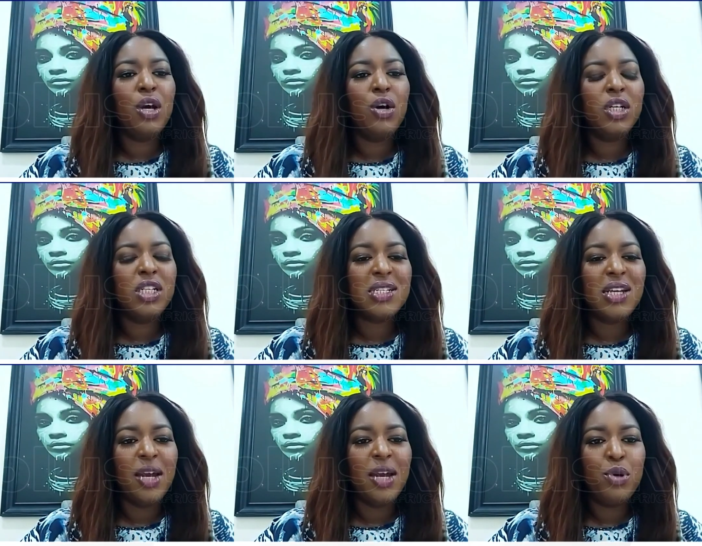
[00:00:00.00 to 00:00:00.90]
Speaker 1: orders
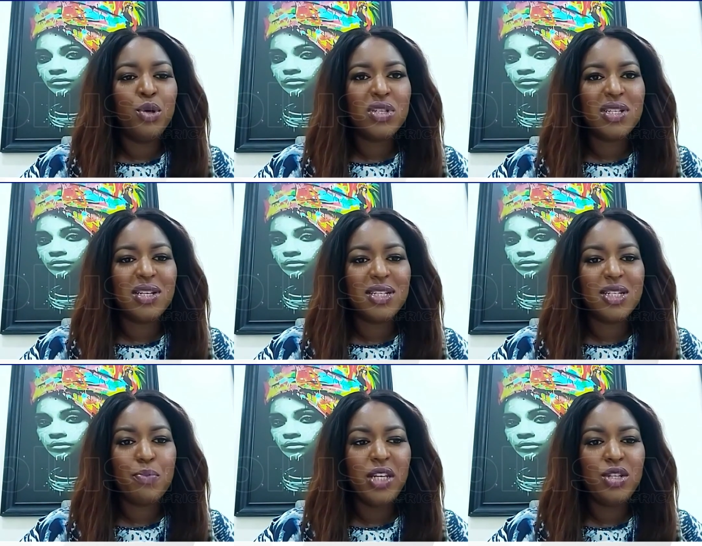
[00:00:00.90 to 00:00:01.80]
NIPOST to
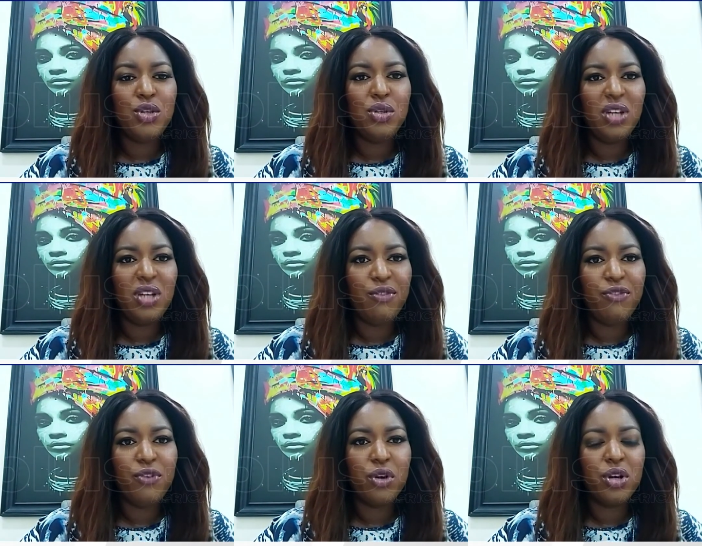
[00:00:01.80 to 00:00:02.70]
suspend new tariff
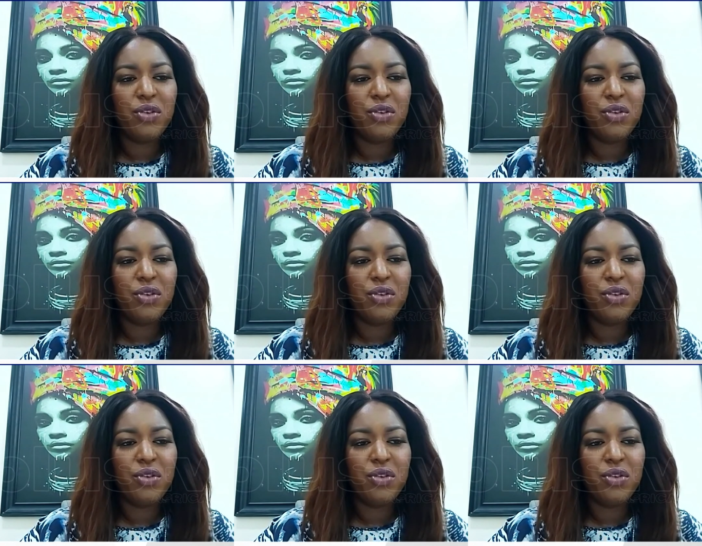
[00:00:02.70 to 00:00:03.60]
for courier
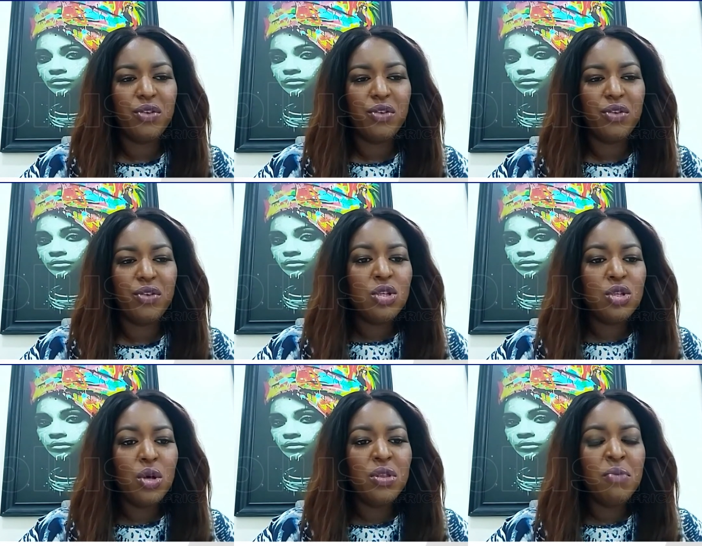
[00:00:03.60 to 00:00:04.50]
services.
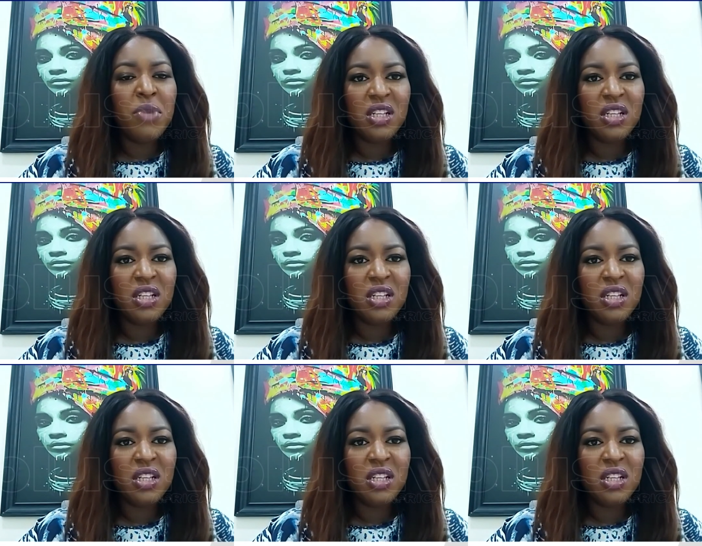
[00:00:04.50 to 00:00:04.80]
So the Minister of